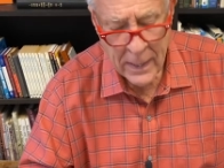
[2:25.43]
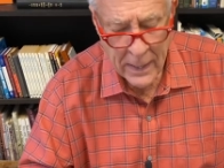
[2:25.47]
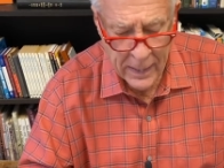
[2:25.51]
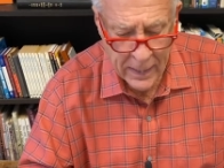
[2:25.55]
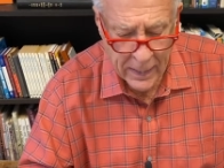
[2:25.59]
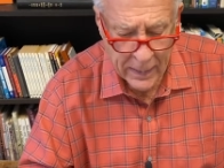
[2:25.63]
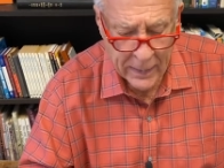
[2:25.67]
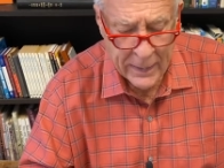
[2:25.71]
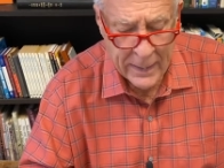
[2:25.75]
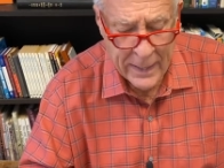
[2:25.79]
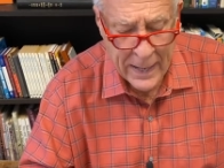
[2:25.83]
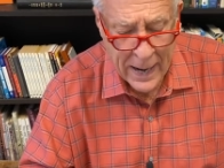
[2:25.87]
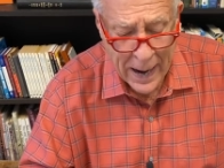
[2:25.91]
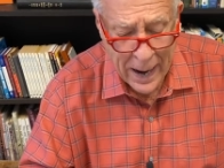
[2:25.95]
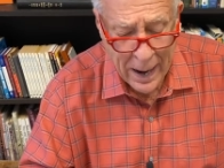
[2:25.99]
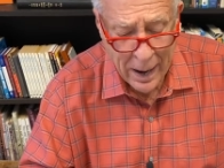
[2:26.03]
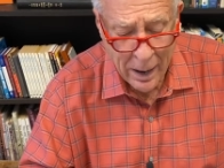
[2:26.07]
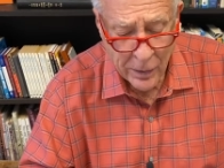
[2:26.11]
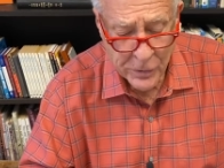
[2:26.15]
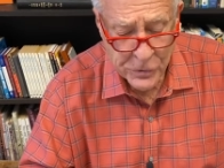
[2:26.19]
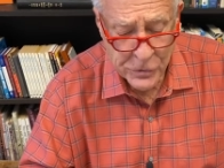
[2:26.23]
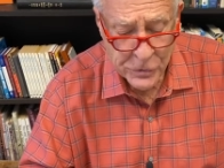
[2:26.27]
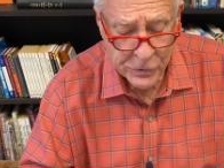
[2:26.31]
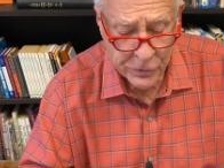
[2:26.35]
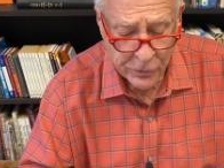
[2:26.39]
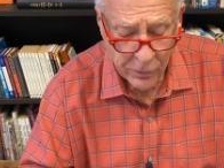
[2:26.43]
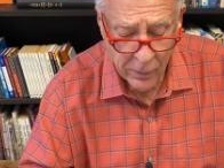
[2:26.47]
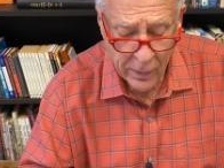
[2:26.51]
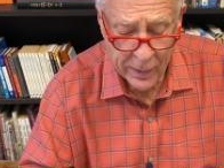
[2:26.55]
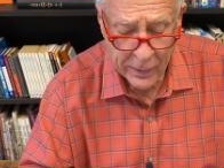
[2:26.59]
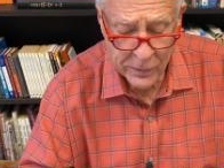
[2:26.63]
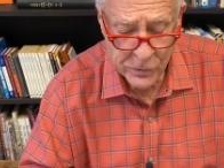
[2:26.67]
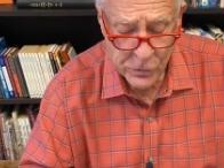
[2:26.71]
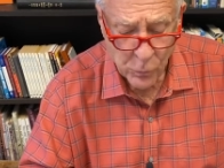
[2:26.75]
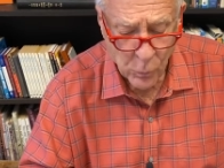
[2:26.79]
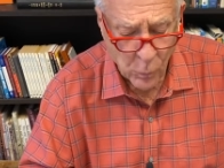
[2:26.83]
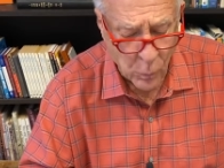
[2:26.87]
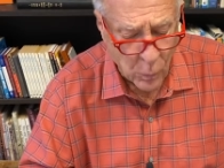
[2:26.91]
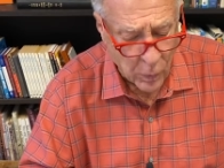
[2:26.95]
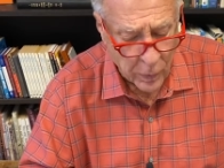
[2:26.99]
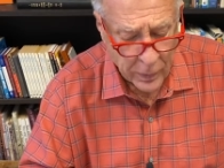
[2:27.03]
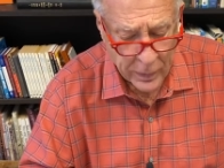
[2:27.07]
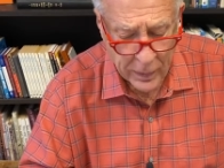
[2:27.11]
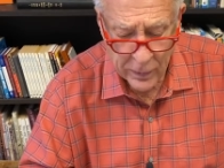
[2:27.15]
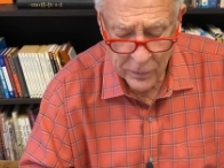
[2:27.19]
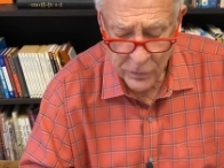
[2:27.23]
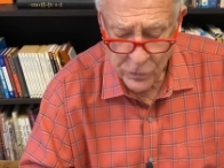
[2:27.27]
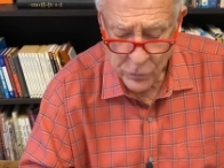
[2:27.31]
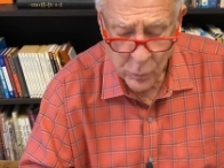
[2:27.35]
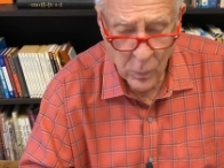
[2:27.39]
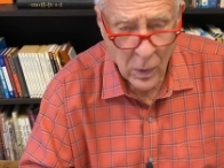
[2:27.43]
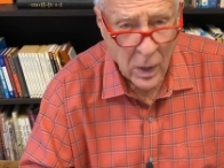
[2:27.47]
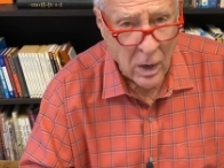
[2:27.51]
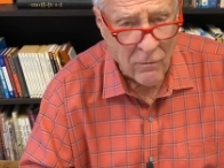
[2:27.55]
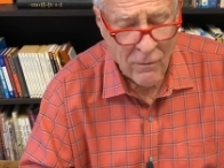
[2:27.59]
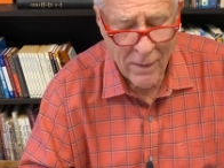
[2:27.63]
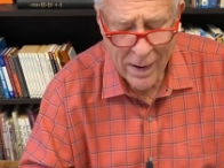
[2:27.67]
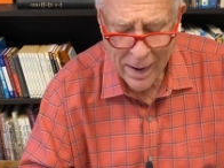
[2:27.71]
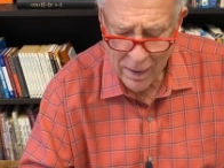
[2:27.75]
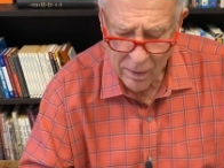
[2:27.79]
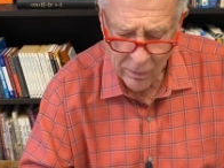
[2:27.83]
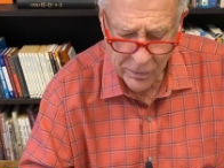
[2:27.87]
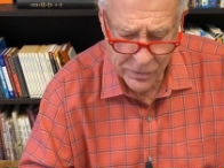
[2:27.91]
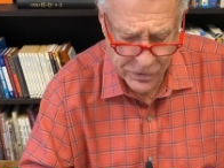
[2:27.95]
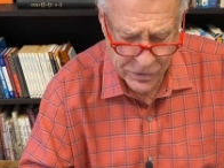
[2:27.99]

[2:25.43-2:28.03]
in dire straits working 12 hours